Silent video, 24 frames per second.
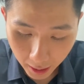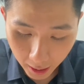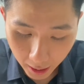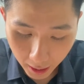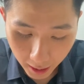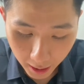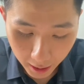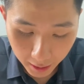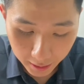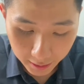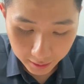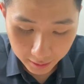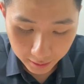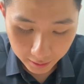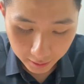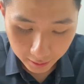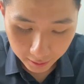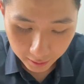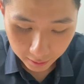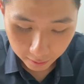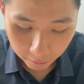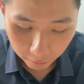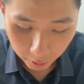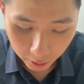And
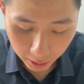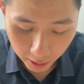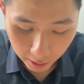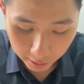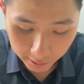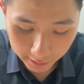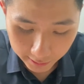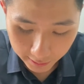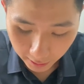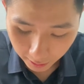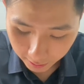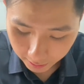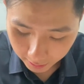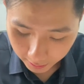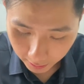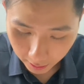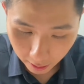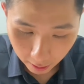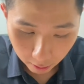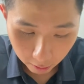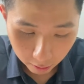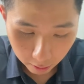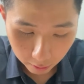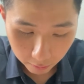we'll now start the
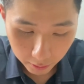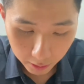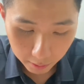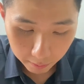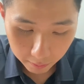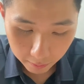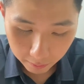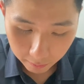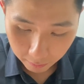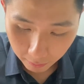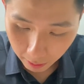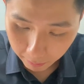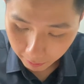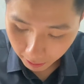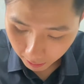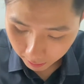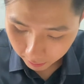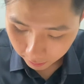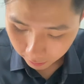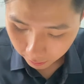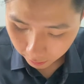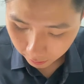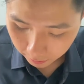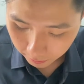algorithm. My bad,
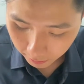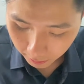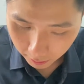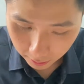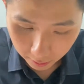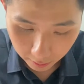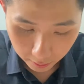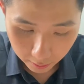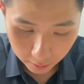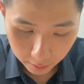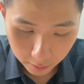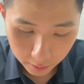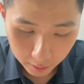it should be here.